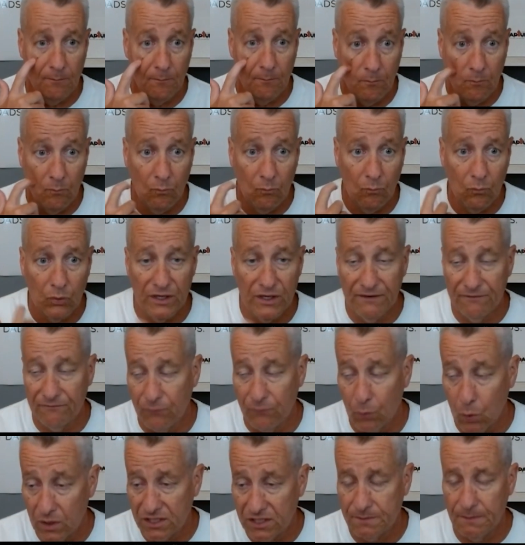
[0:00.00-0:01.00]

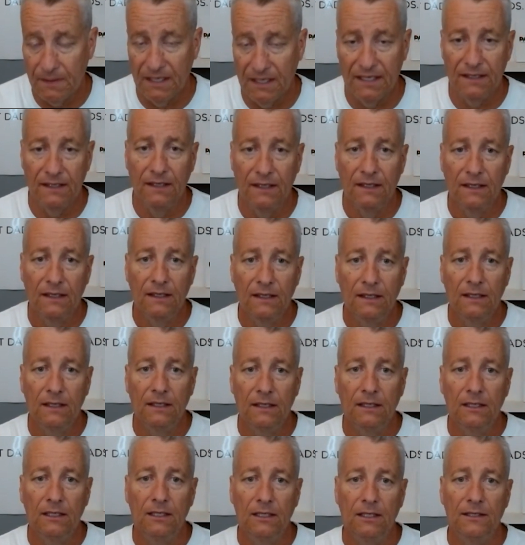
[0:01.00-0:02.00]
reinforcement,
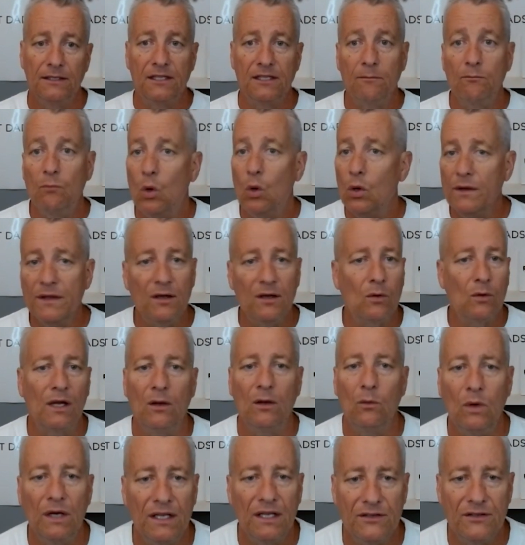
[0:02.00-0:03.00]
the more they're going
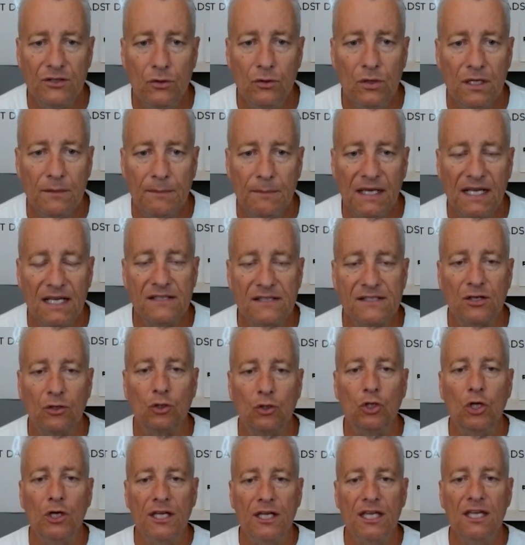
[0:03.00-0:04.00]
to want to do it because they're
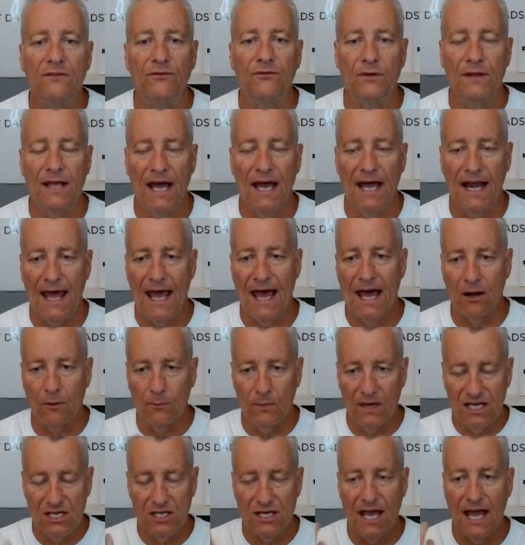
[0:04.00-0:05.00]
looking for that
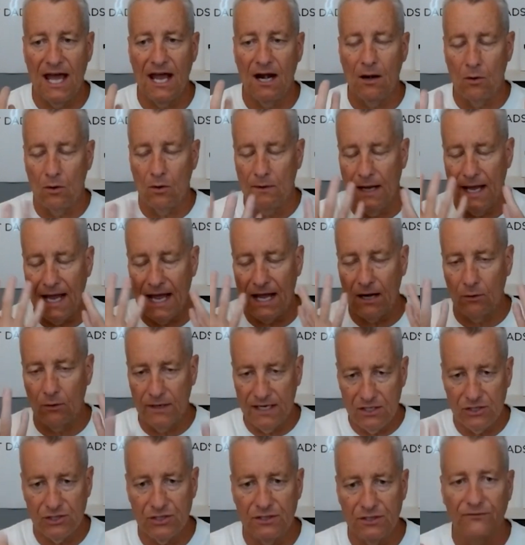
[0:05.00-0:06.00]

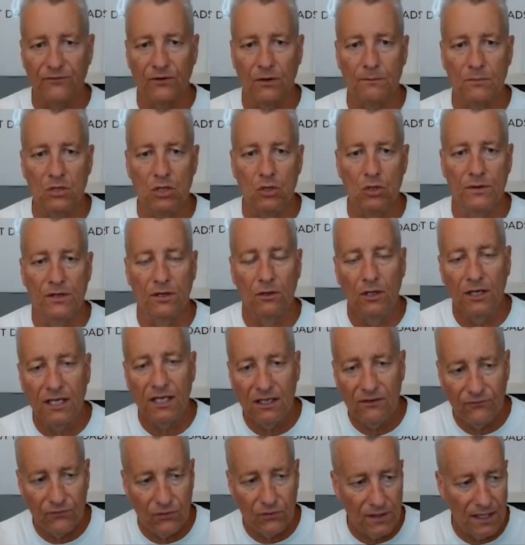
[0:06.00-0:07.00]
adoration from you. They're
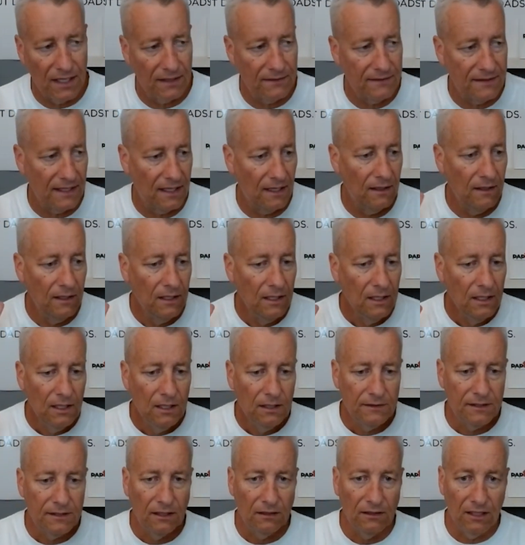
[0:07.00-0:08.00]
looking for
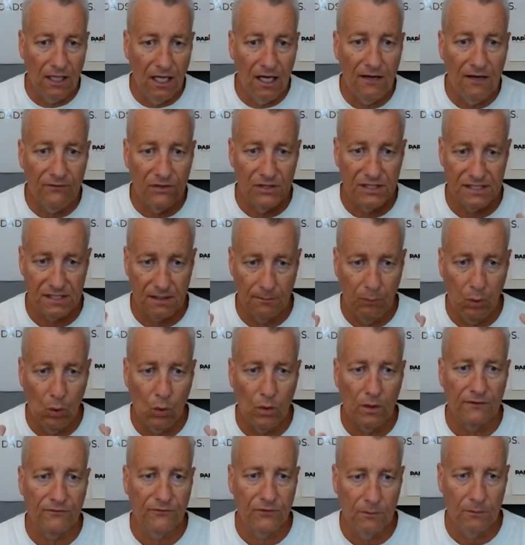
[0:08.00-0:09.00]
the love and
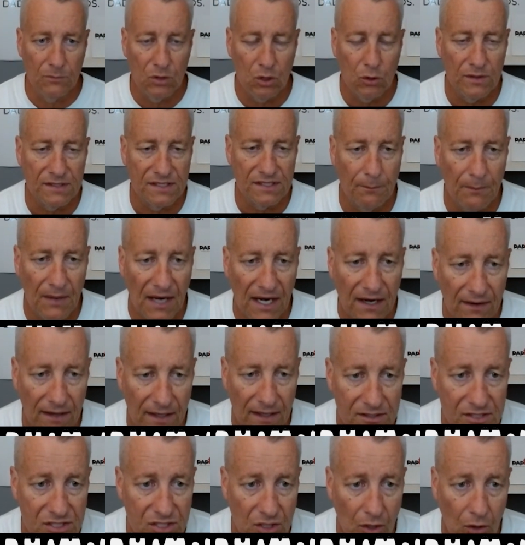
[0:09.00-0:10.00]
support from you as a
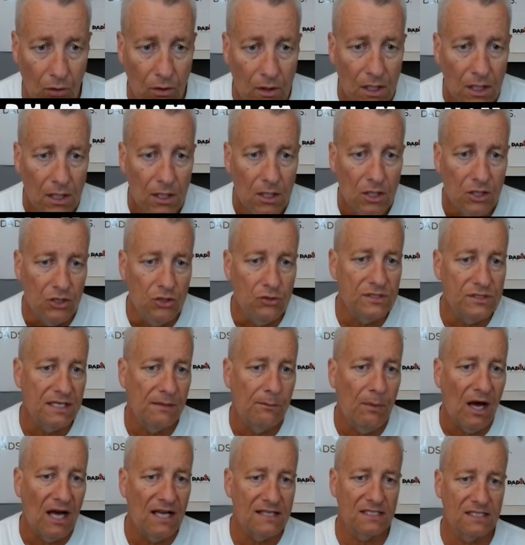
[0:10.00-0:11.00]
parent. So using
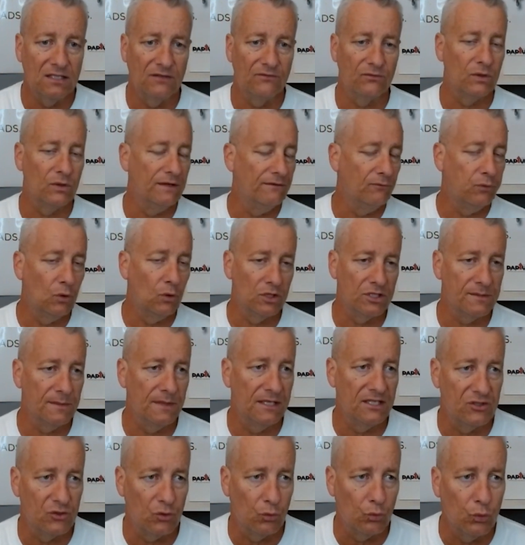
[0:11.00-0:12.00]
positive
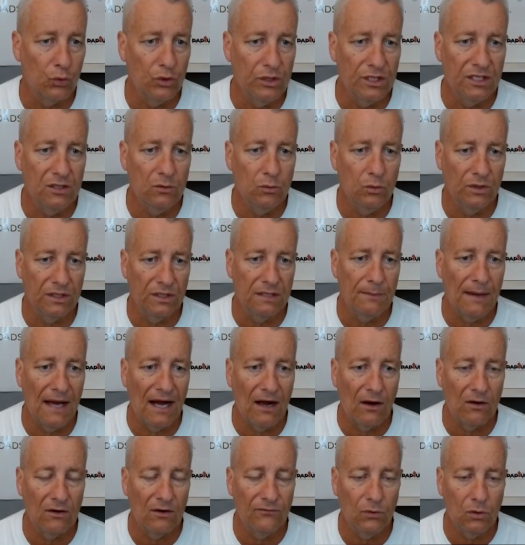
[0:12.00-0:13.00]
reinforcement is really, really
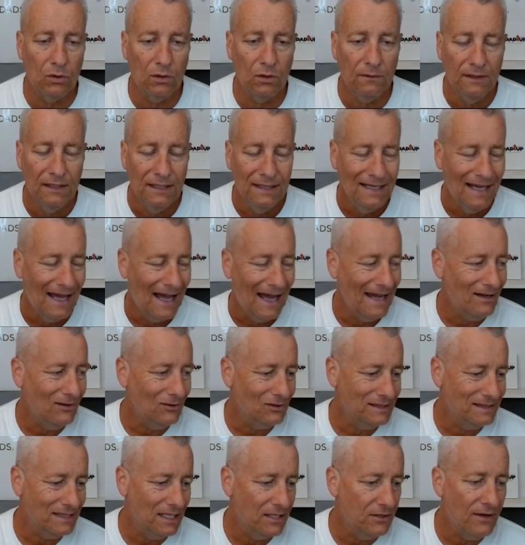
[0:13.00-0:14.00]
powerful. I
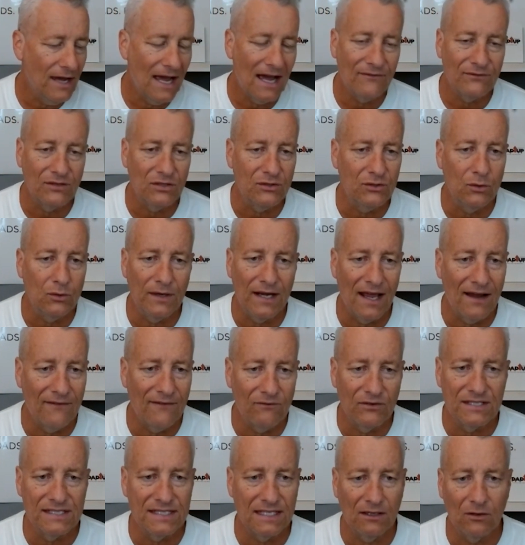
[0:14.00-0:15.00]
don't say you have to do it
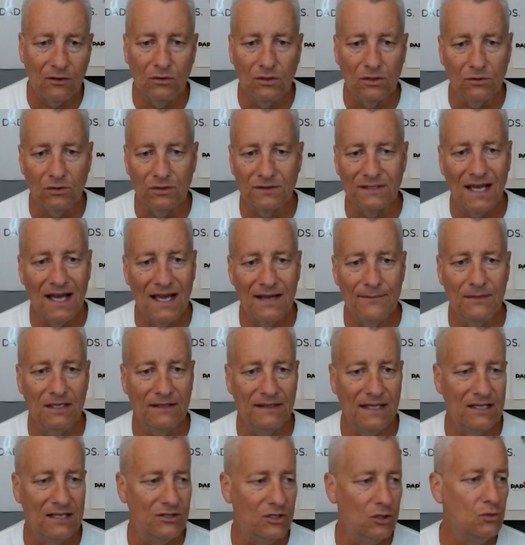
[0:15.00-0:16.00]
every single little time that
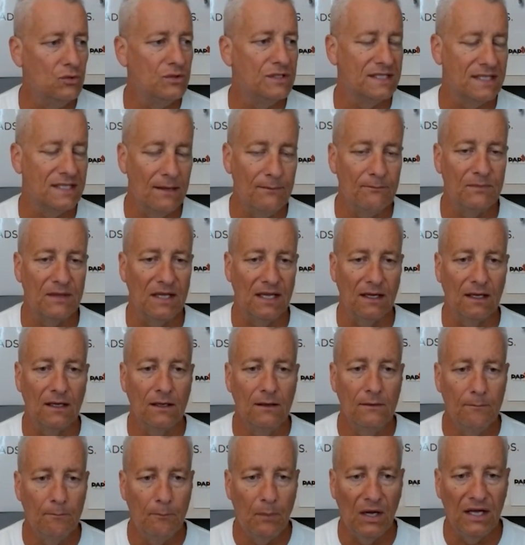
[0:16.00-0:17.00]
they do something,
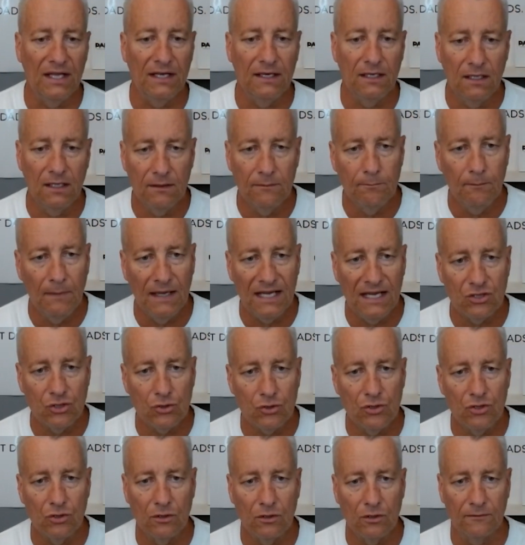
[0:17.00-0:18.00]
but make
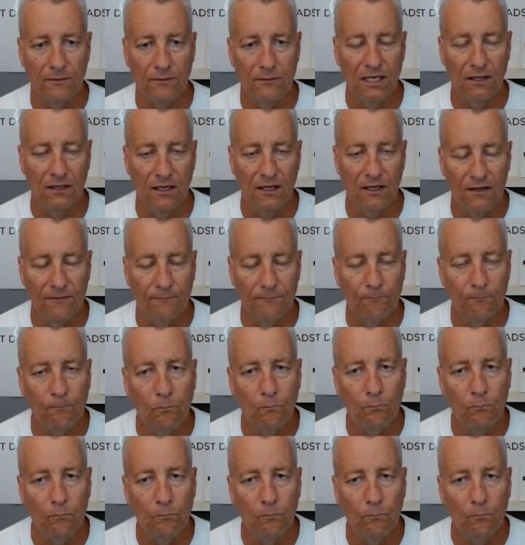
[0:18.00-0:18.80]
sure you're in